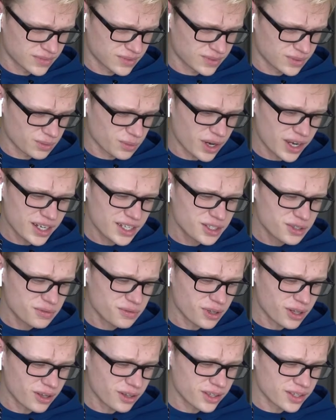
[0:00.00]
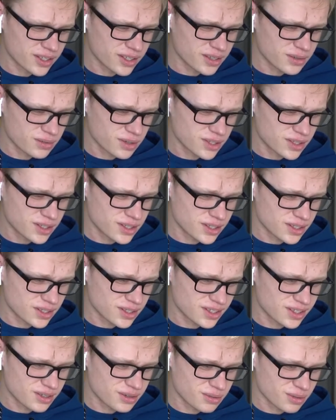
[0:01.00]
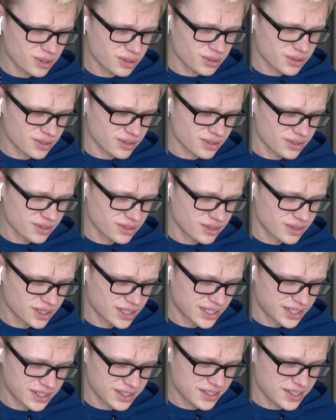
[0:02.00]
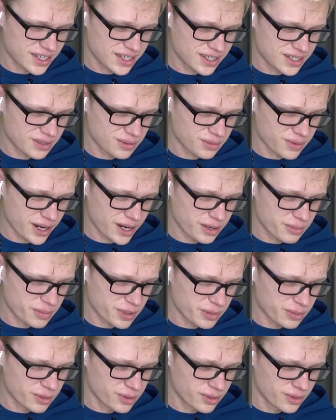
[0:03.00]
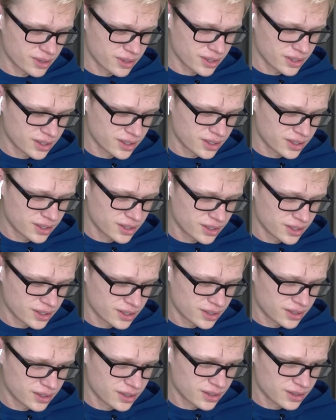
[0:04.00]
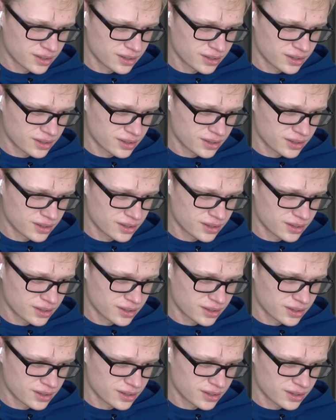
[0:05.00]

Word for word: and that one. Why did you vlog this? What is this? This is gross. Just kissing random people. That one too.